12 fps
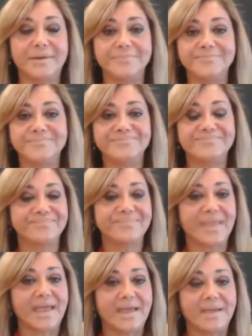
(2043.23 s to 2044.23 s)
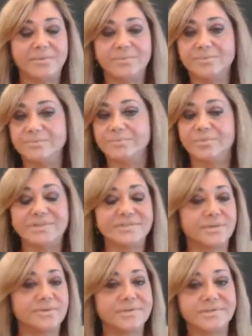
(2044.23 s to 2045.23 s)
And I
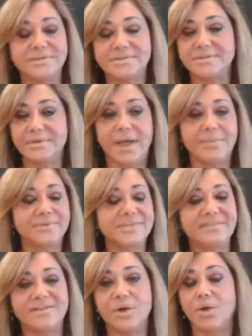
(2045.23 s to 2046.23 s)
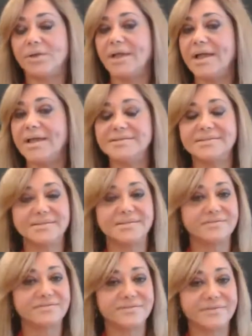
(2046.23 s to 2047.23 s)
was having all kinds
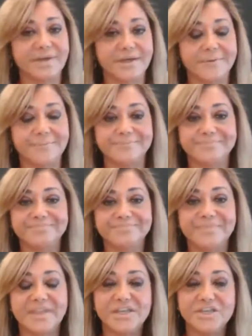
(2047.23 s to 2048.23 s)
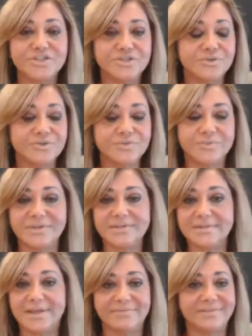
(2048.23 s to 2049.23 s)
of issues
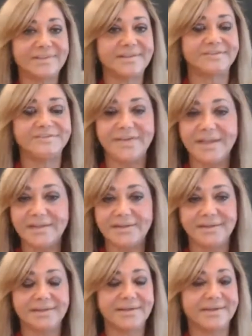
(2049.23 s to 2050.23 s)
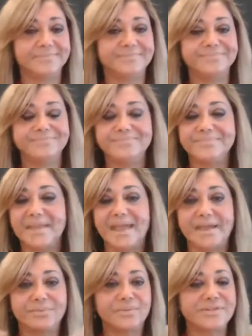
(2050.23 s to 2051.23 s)
with everything failing, and
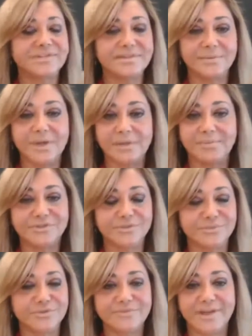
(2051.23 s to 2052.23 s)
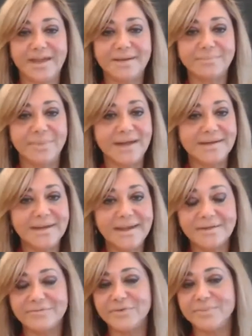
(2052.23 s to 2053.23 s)
I wasn't able to move my
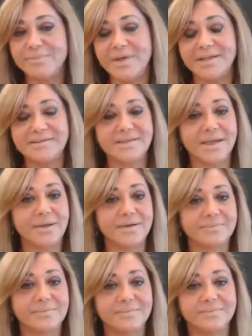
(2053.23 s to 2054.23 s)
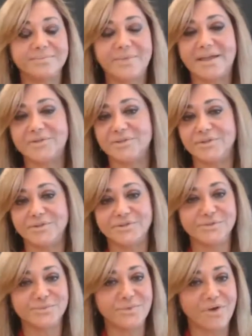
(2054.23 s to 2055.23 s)
neck for months. I had to
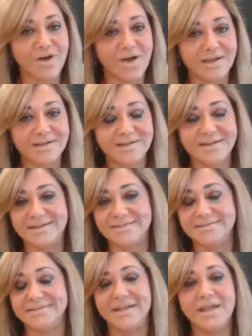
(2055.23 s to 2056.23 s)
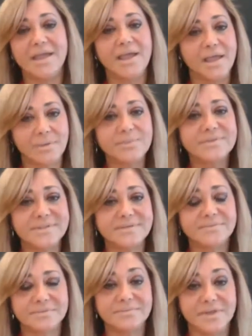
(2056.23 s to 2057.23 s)
learn to walk, and it was
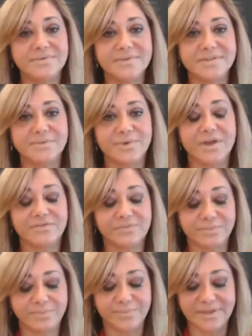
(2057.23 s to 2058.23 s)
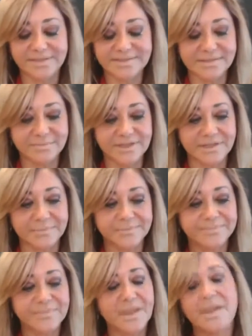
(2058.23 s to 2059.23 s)
a rough place to be.
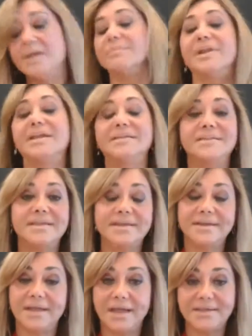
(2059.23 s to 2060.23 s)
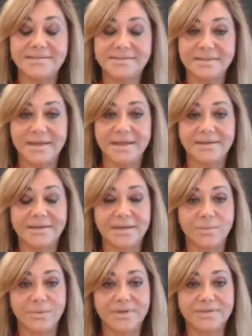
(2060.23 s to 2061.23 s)
But I think in hindsight,
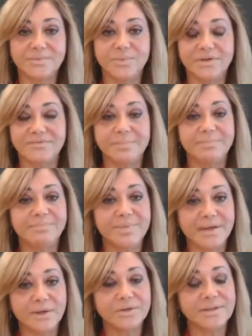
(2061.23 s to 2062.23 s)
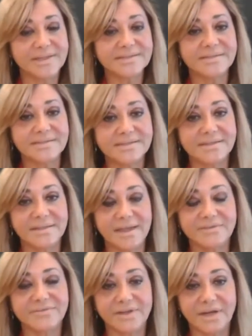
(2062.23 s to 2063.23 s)
it was one of the better lessons in
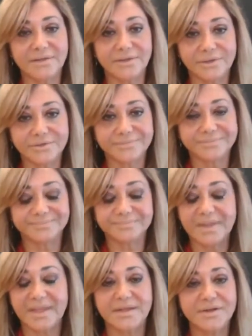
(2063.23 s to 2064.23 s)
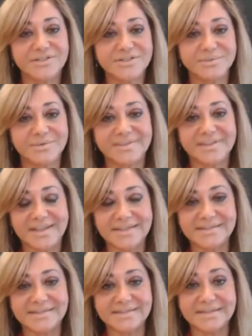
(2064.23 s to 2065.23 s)
life that I learned. And here's some of the
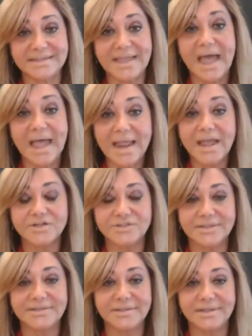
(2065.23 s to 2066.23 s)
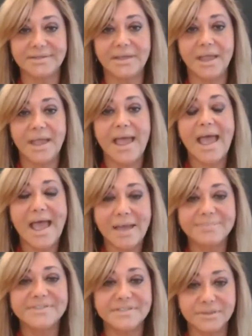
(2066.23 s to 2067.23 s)
lessons that I actually think
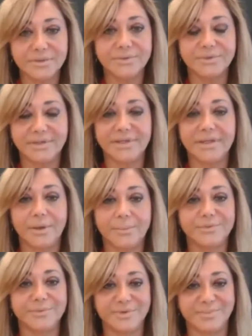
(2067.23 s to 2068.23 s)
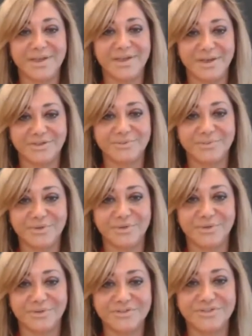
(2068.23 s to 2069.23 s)
absolutely helped with my
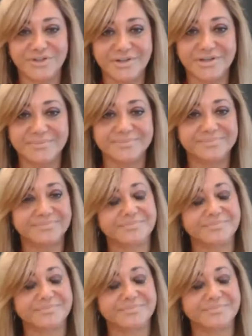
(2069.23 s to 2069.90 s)
entrepreneurial journey.